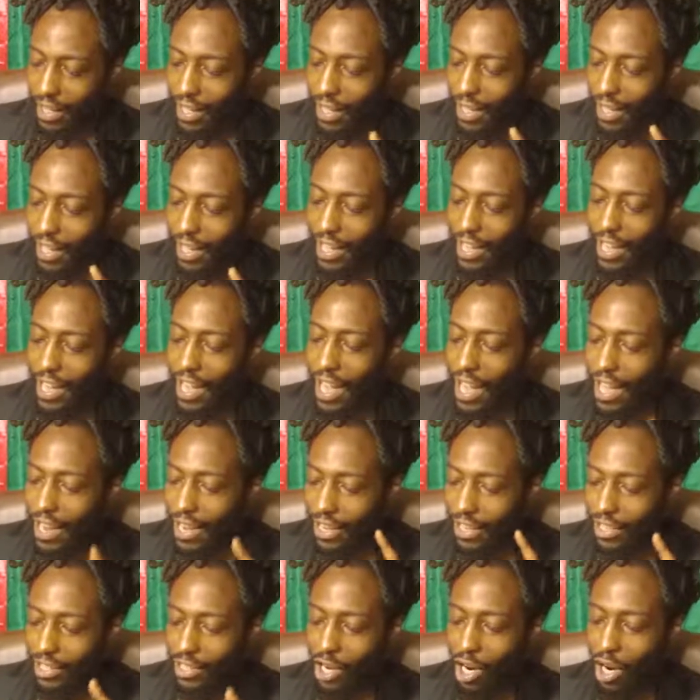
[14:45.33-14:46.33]

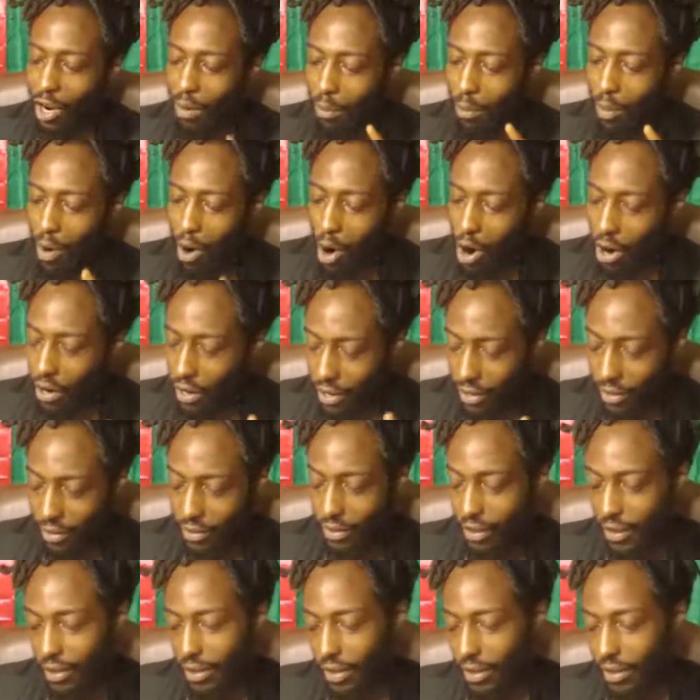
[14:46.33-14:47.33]
in the morning.
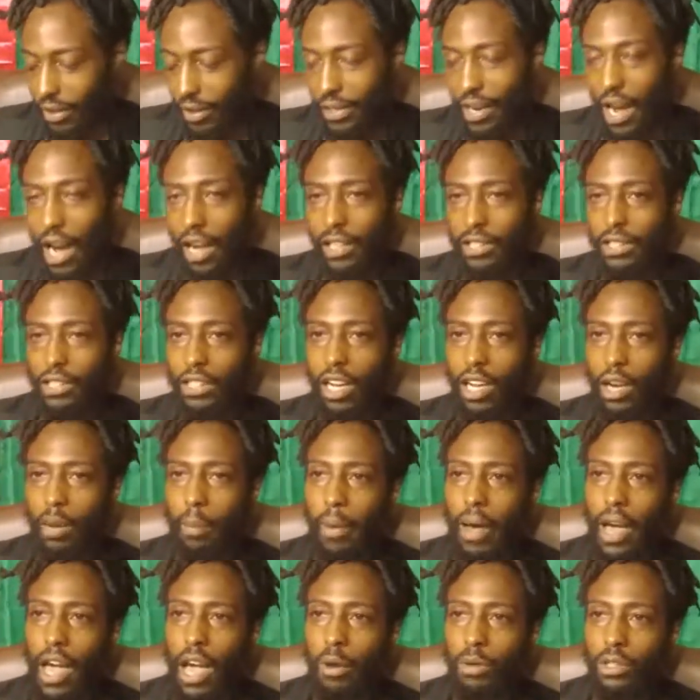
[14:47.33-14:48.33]
Now the Son of
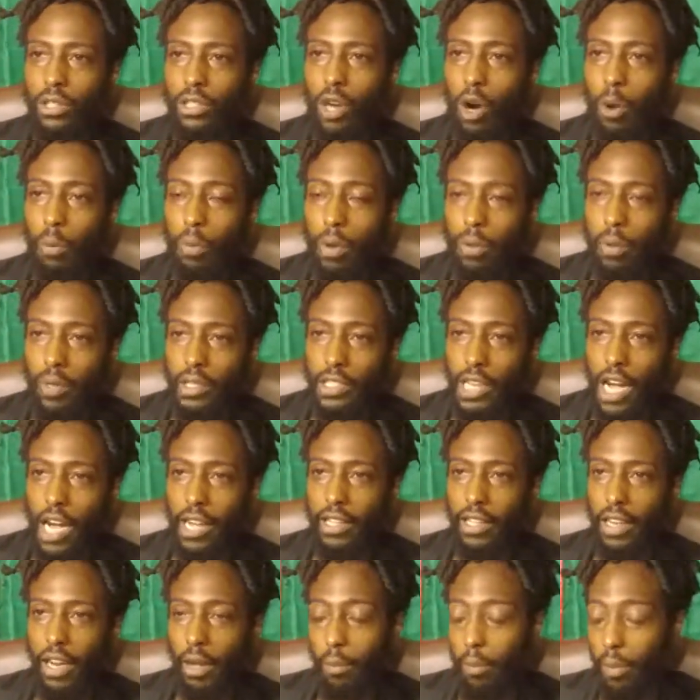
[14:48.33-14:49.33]
Man was going to be
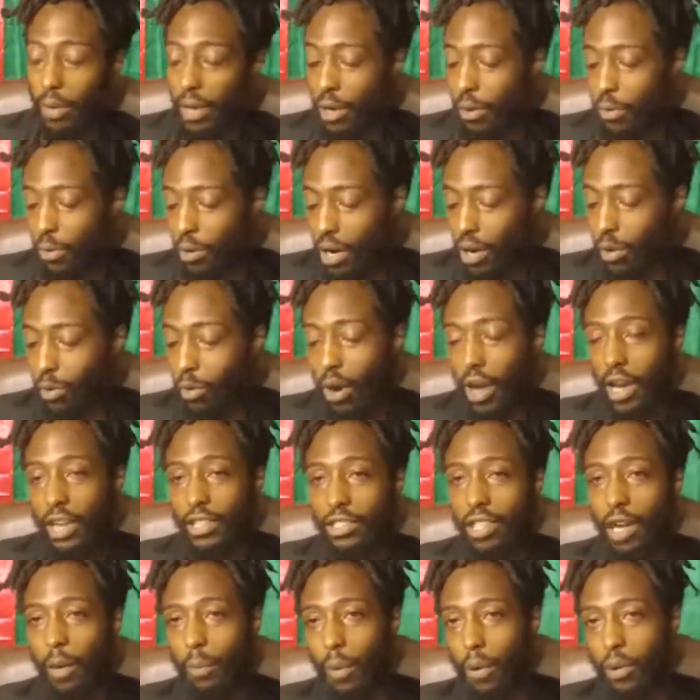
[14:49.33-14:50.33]
rejected and being what?
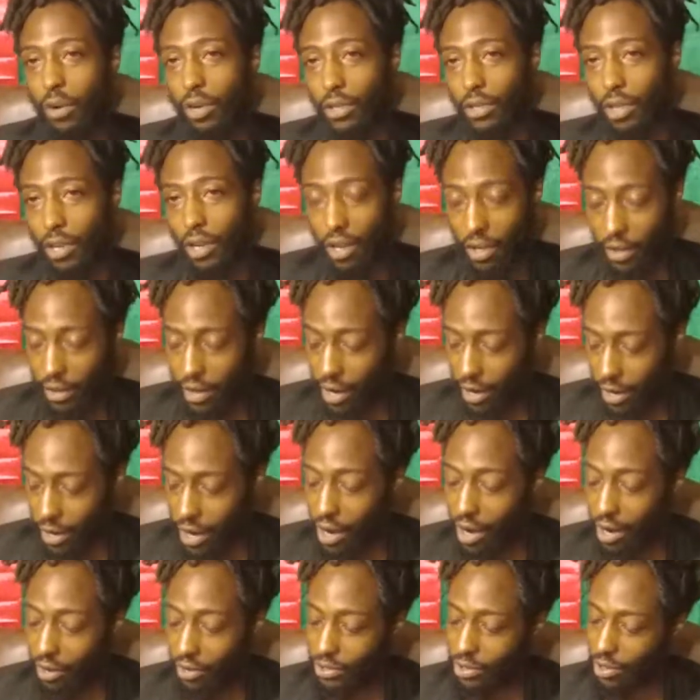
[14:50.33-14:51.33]
Raised up on the third day,
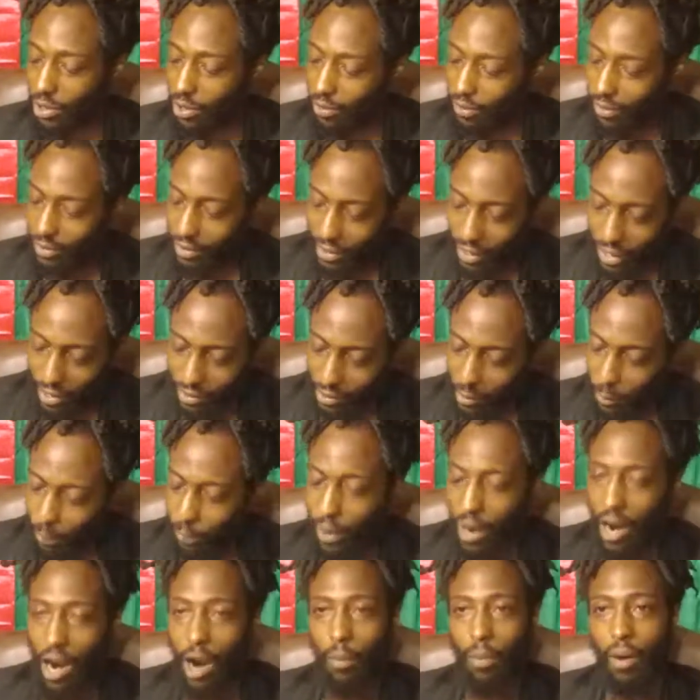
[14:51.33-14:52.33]
y'all. So catch the
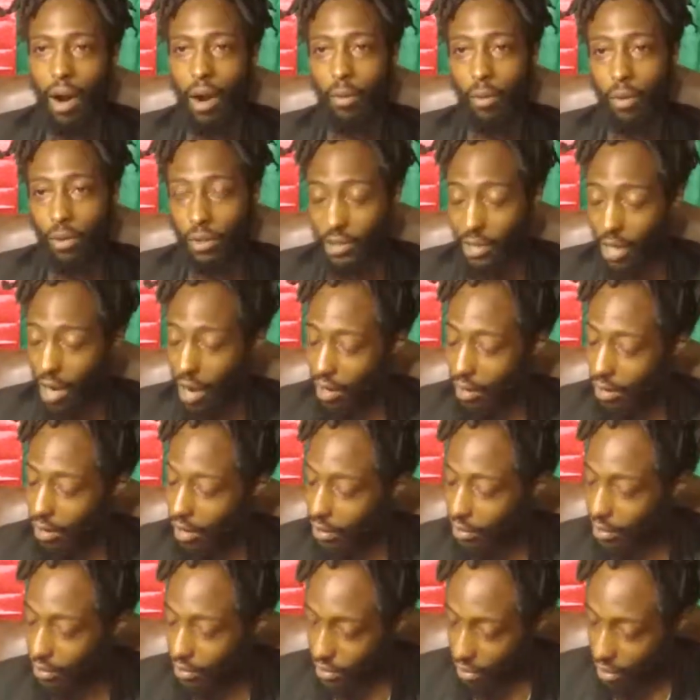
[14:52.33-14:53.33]
parable. I want y'all to
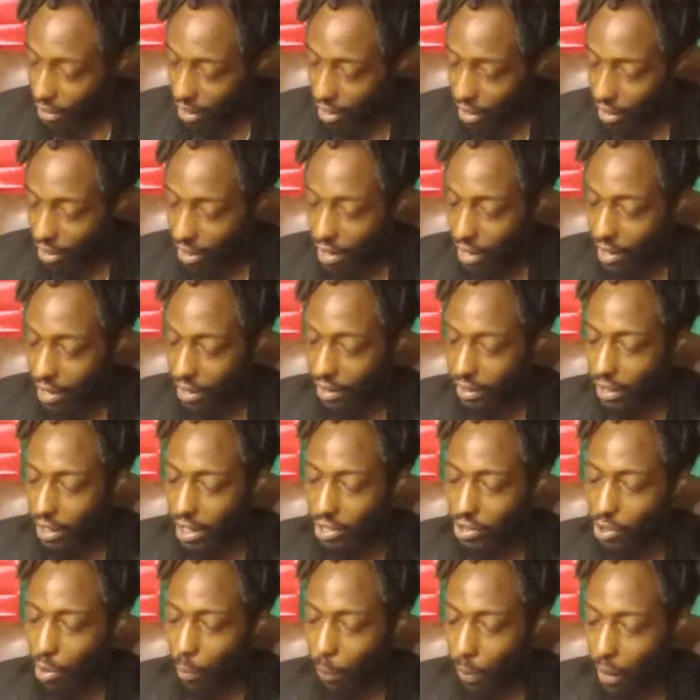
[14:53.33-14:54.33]
understand
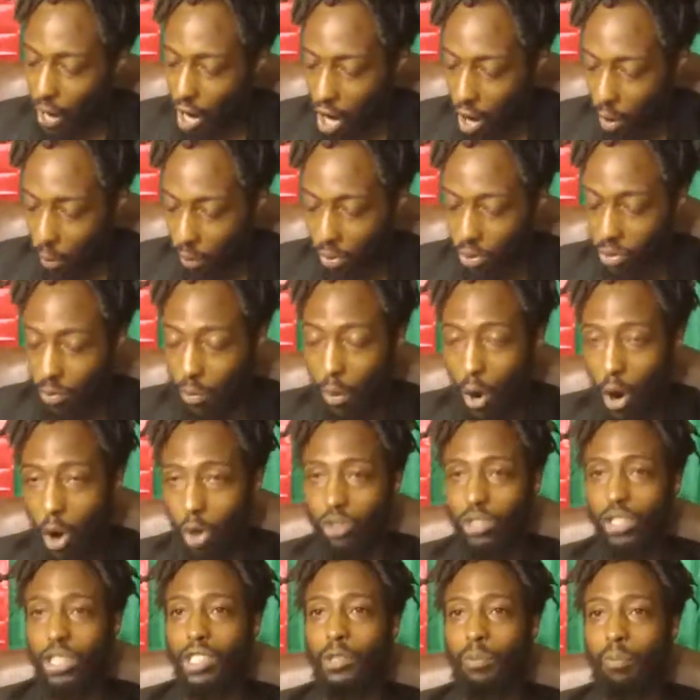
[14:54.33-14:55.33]
these are parables.
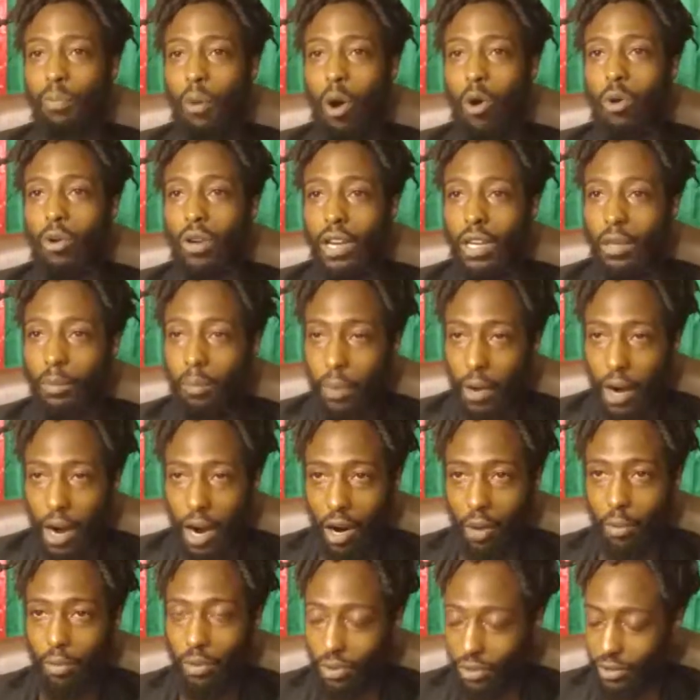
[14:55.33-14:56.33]
Moses spoke in
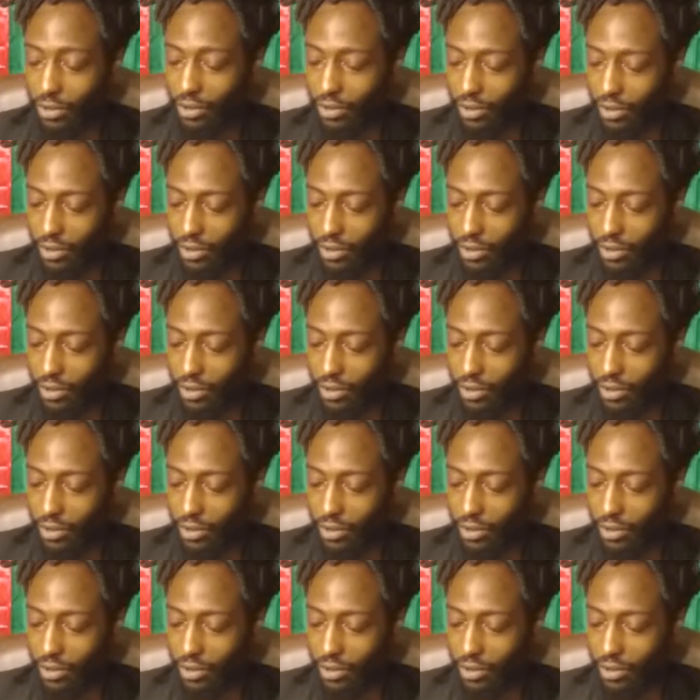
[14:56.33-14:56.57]
parables.